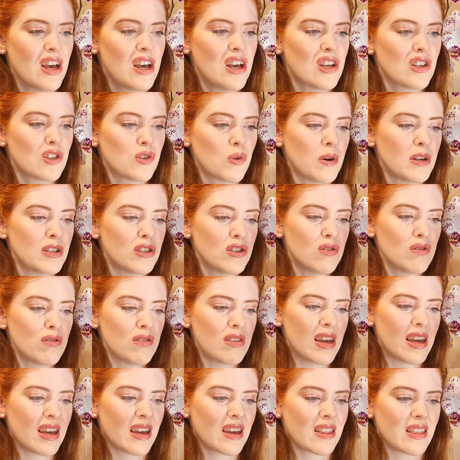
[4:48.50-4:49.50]
So I do
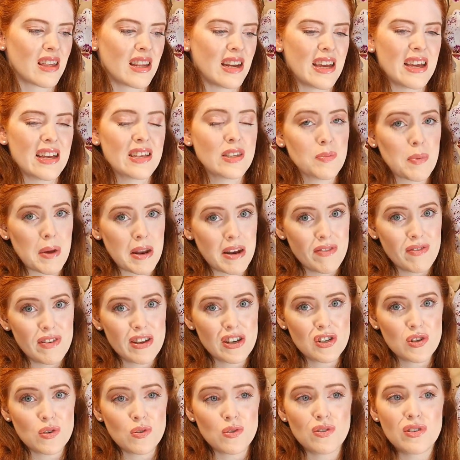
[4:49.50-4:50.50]
think that it is
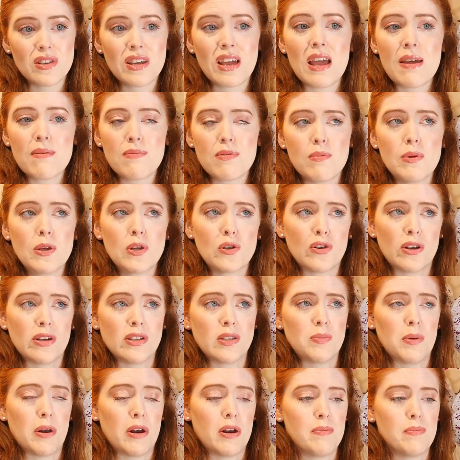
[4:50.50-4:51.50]
beneficial to keep them in
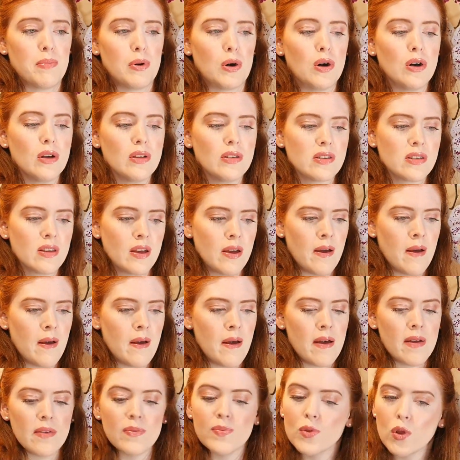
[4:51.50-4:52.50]
transparent pots.
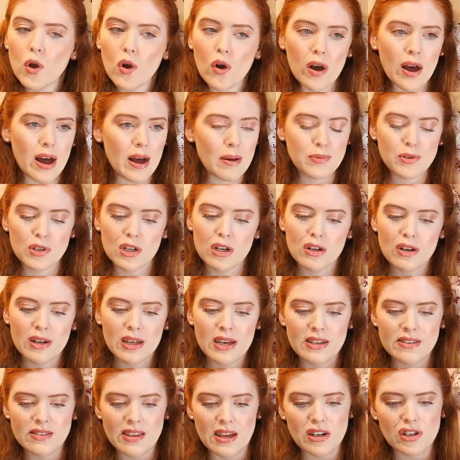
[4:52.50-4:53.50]
Not absolutely
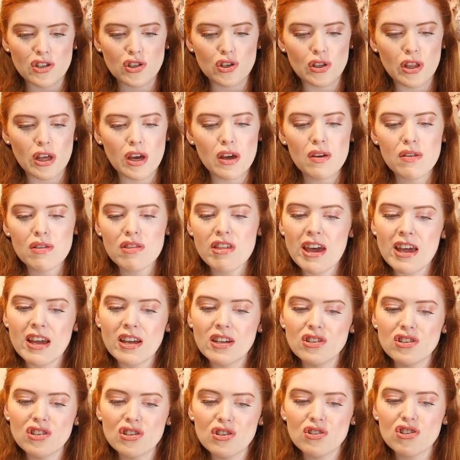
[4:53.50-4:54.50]
essential though, they
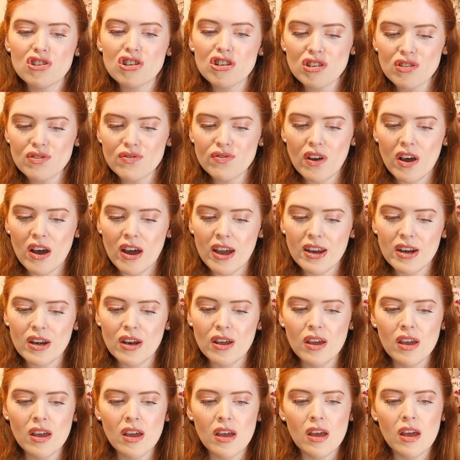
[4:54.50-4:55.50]
can do just fine
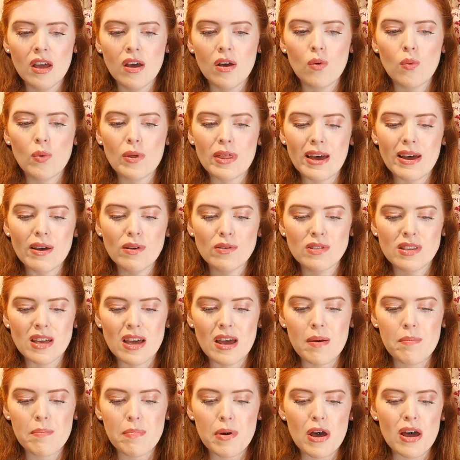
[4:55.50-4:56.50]
without
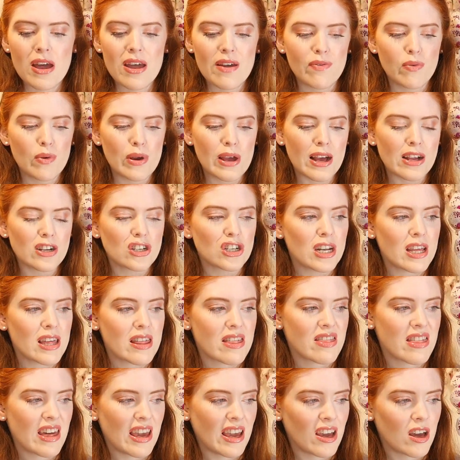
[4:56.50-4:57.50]
it, but if we actually
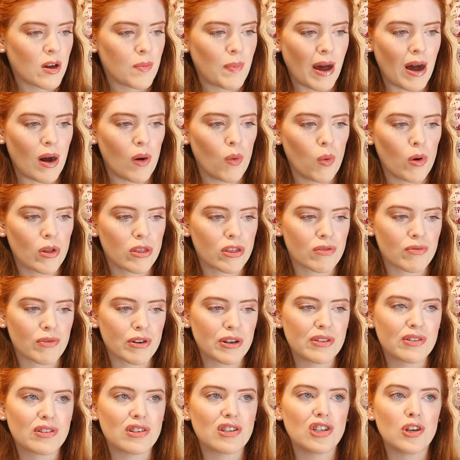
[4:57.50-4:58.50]
think about what the
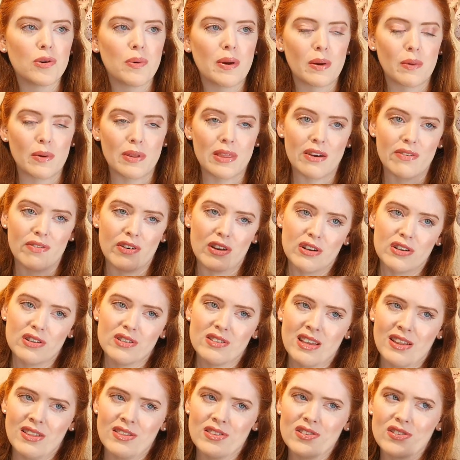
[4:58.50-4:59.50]
roots are doing when they're
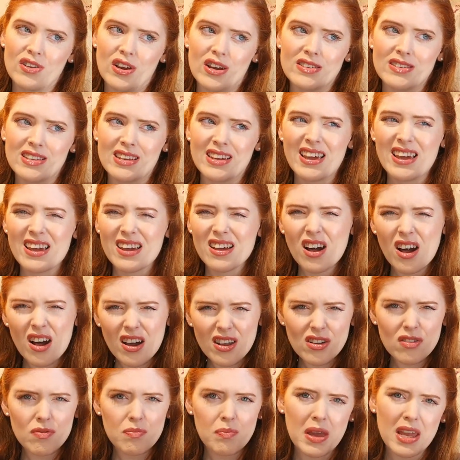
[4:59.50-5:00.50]
photosynthesizing, it kind
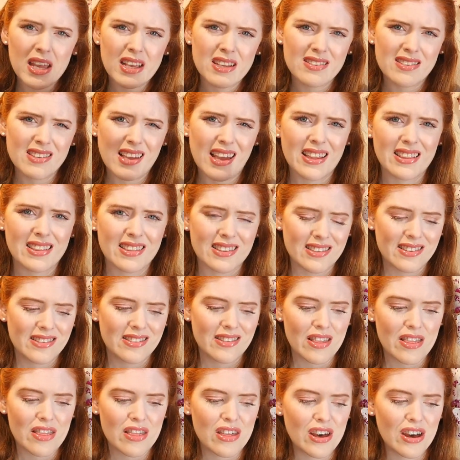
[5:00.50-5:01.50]
of makes sense
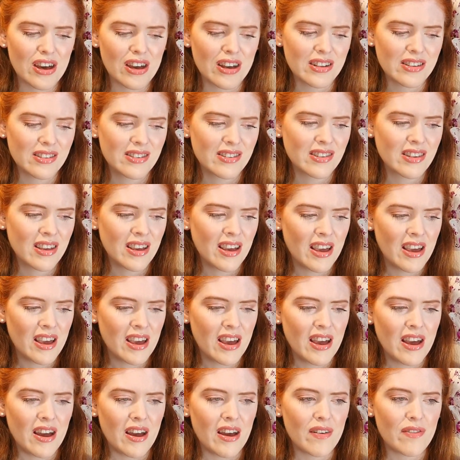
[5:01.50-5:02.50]
that
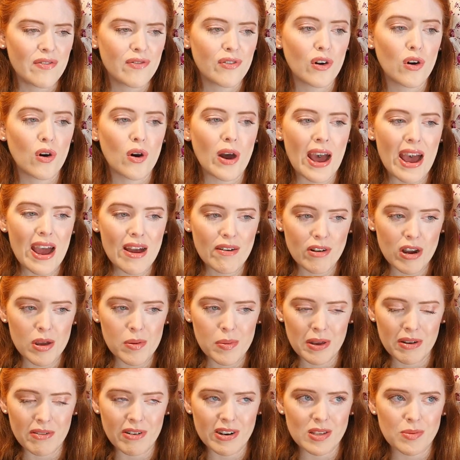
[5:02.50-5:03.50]
for
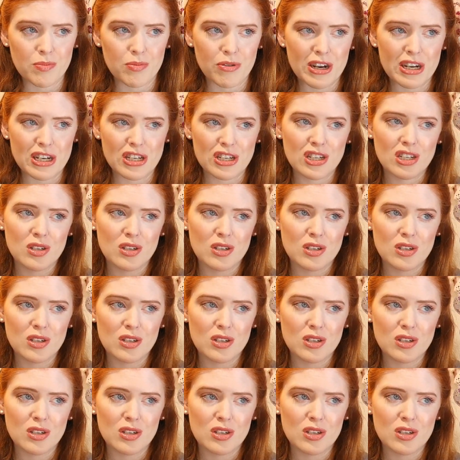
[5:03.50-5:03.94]
aerobic respiration